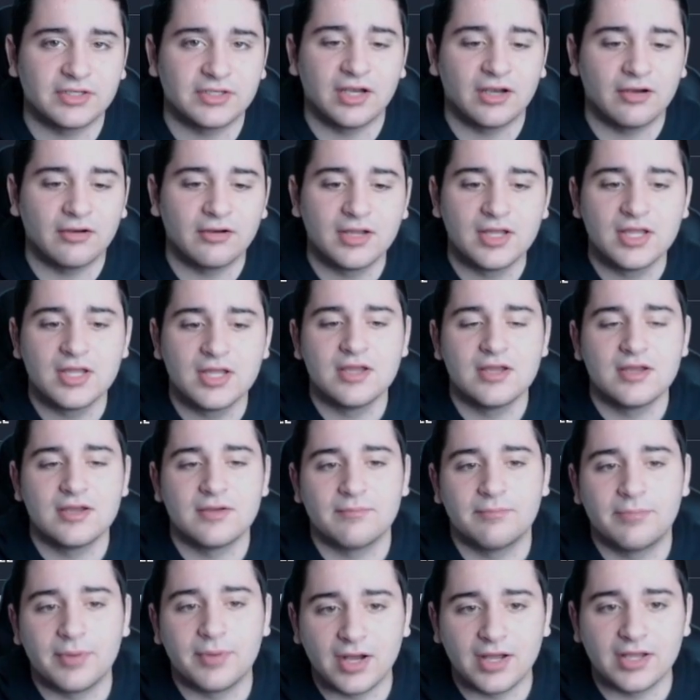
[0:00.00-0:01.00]
know.
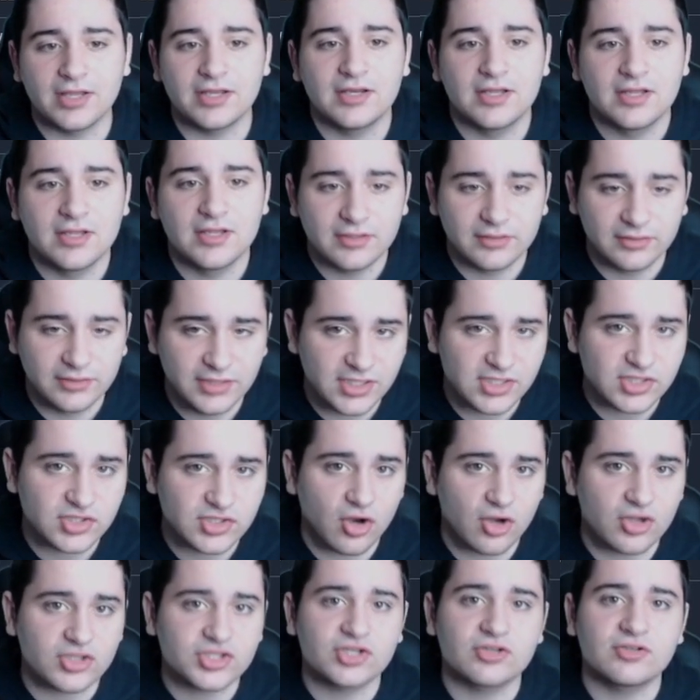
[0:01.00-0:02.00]
But these
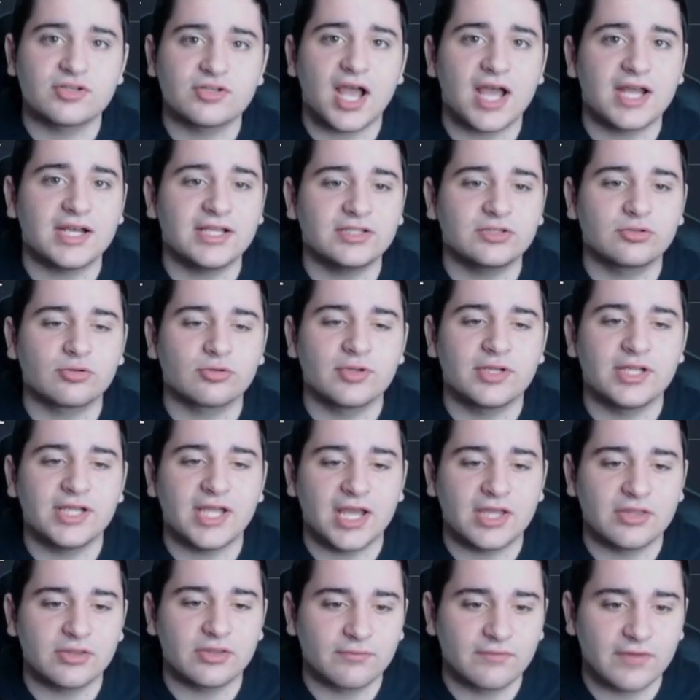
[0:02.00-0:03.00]
cards are 93
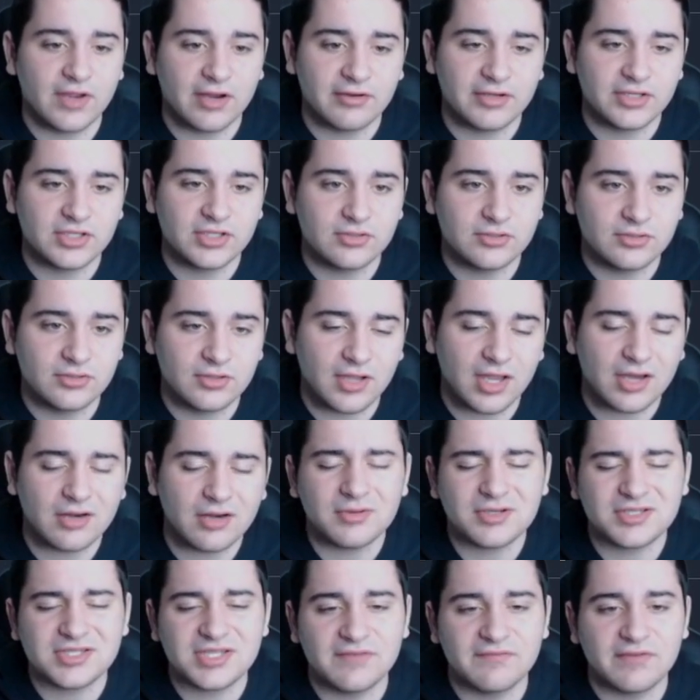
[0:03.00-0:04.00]
and they're very, I don't
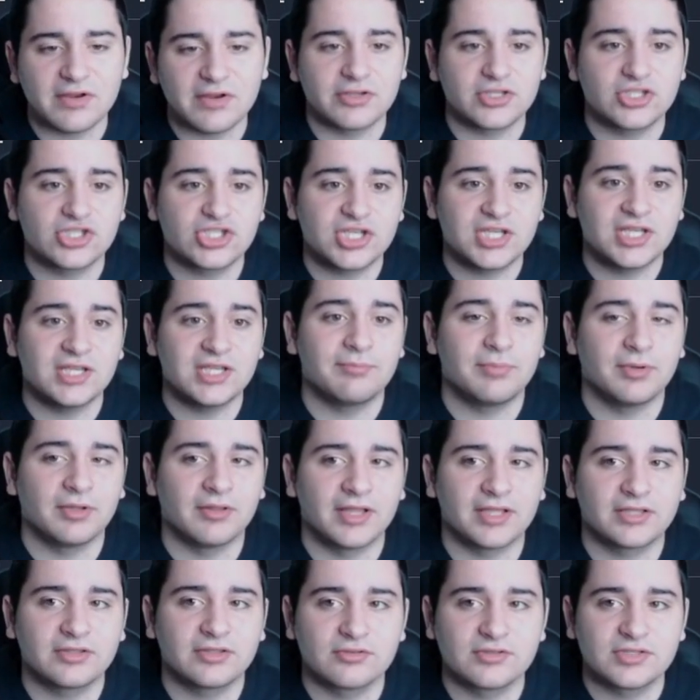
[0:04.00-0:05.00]
want to say very cheap, but
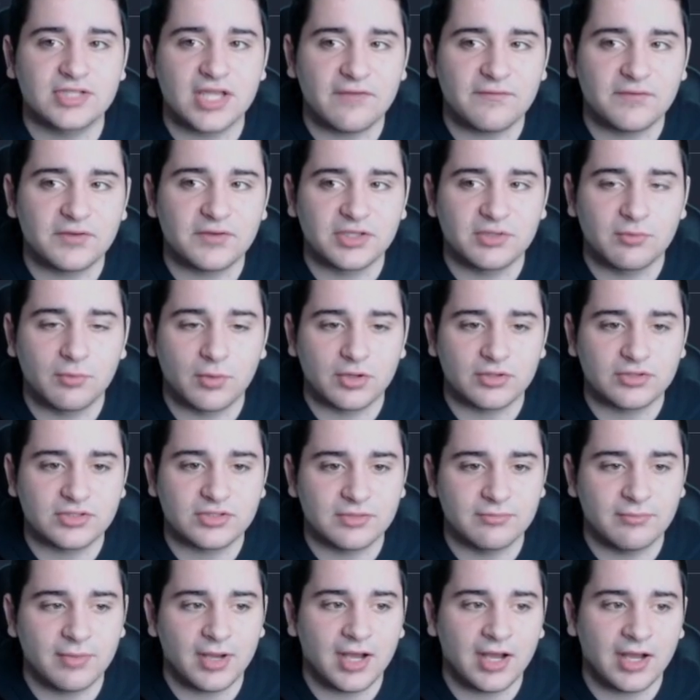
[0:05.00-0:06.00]
like they're definitely worth
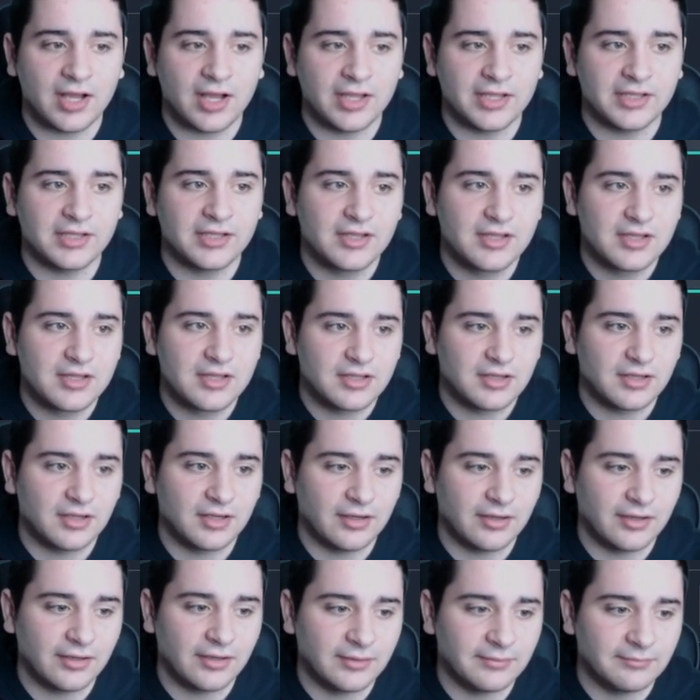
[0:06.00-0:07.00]
to buy.
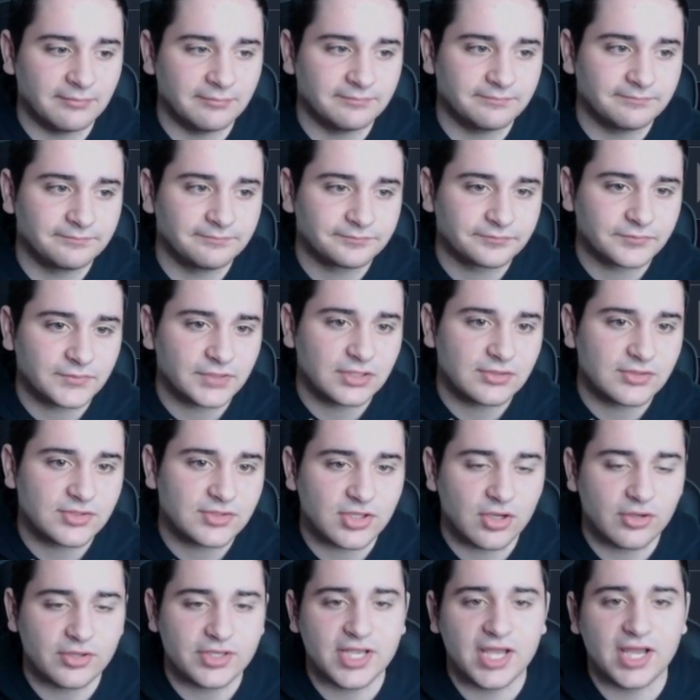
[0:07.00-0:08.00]

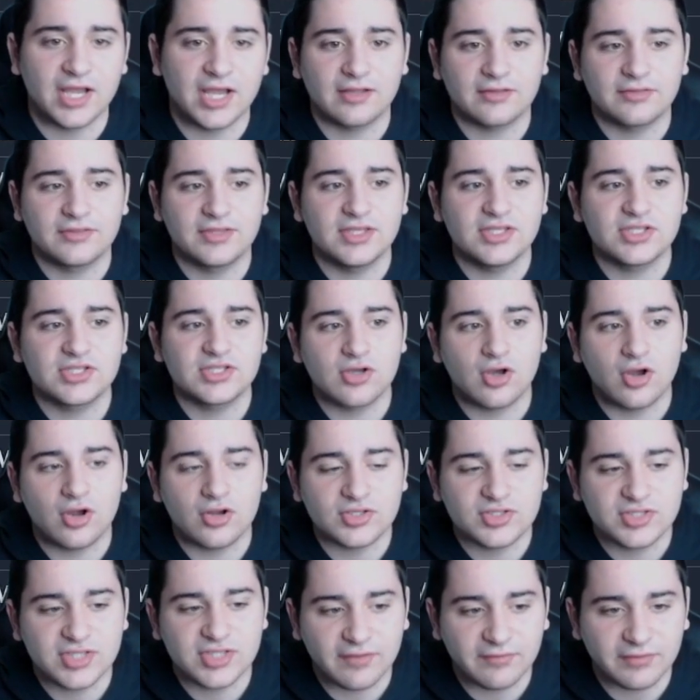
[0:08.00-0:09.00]
So yeah, these
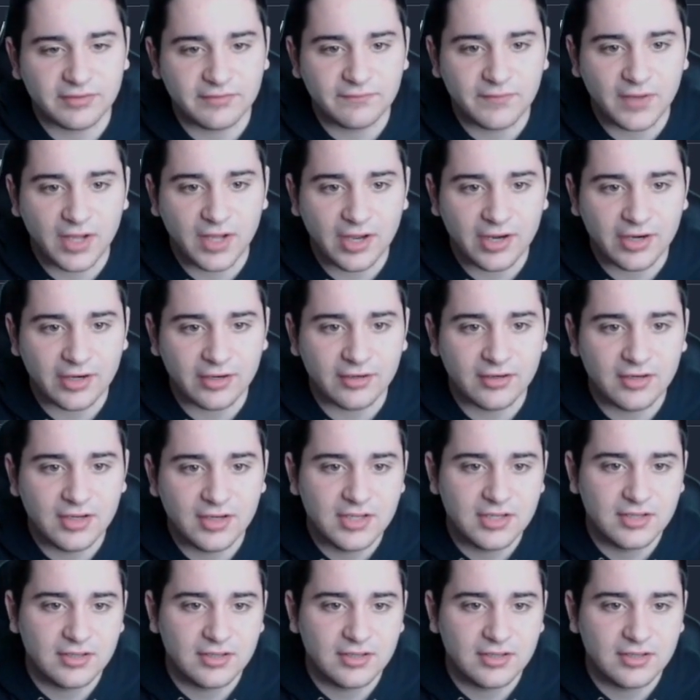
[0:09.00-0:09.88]
cards definitely fire.